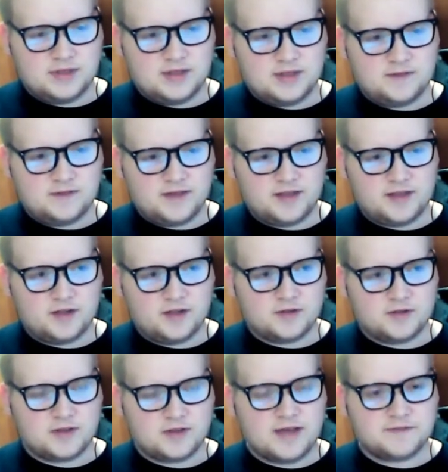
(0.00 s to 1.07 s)
Like
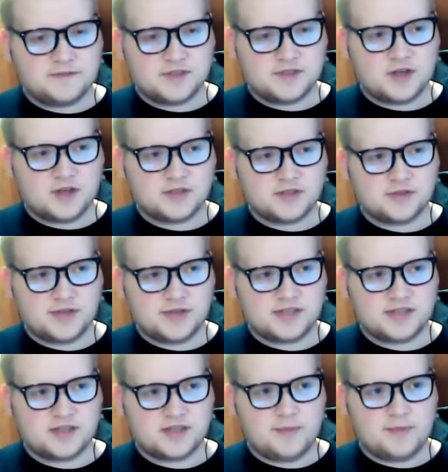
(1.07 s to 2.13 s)
the left is also
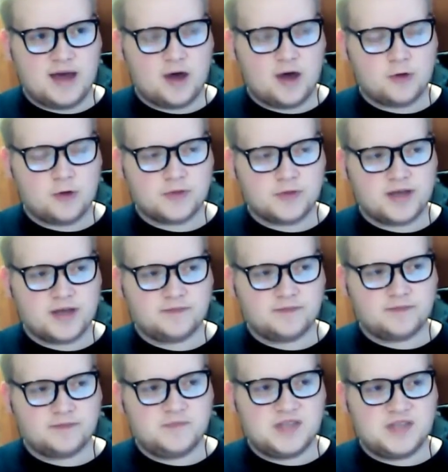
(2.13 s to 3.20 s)
like somehow like
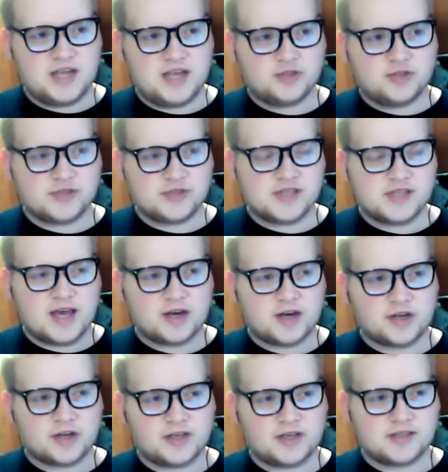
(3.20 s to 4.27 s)
dangerous
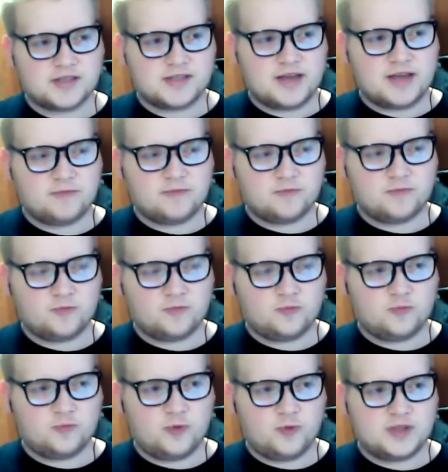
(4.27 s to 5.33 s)
anarchists that
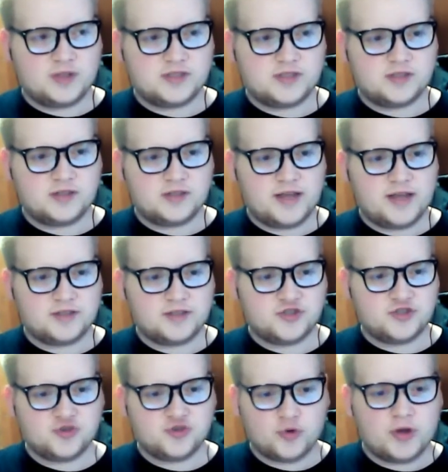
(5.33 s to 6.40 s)
want to like
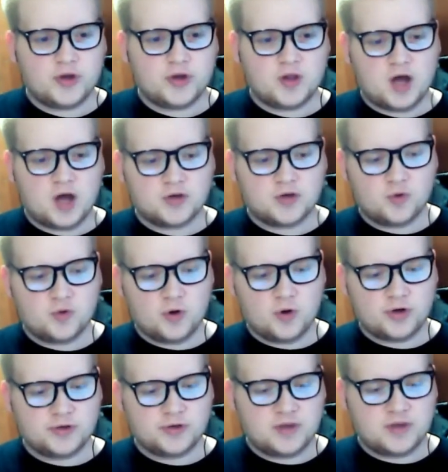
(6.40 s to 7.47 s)
destroy law and
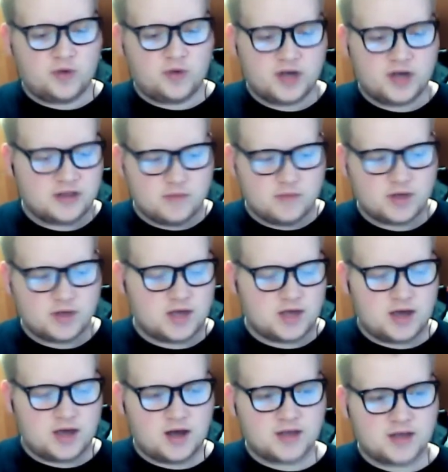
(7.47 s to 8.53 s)
order. They want nothing but
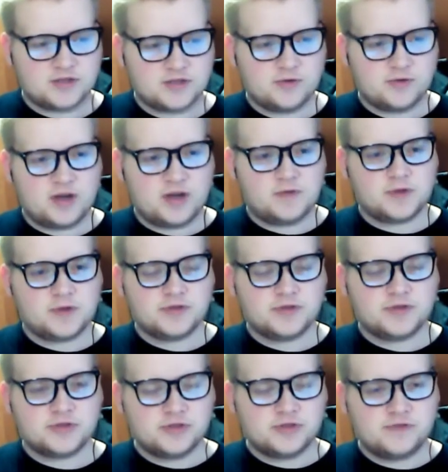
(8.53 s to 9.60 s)
chaos or whatever.
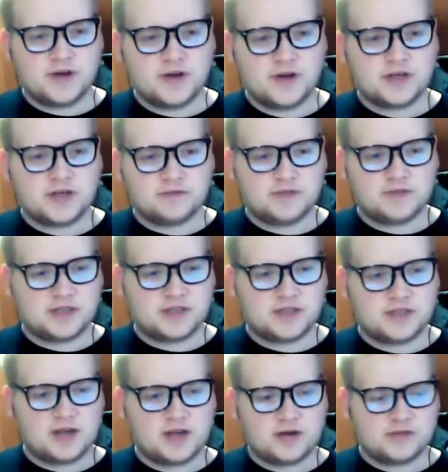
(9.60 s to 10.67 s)
Those are two very
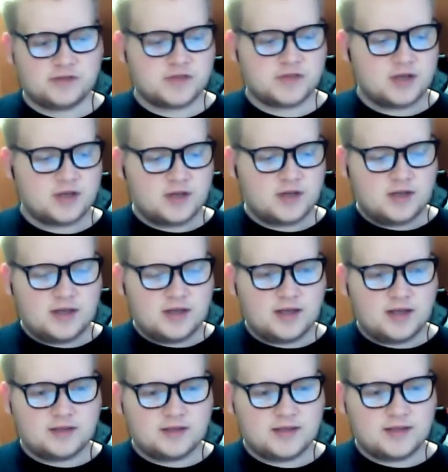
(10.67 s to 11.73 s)
conflicting narratives,
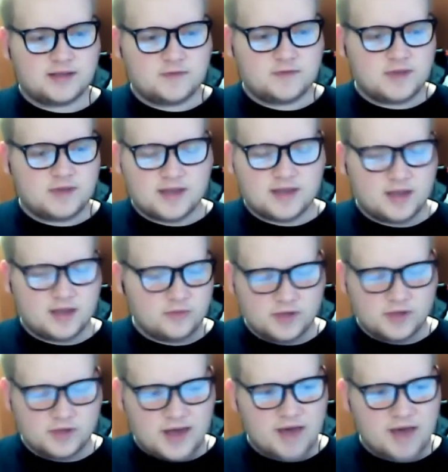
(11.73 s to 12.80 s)
and they can't
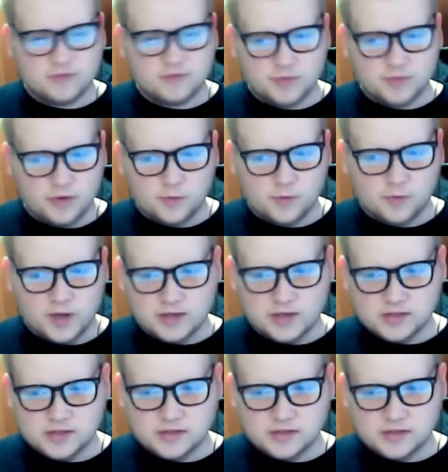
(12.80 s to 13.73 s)
really have them both ways.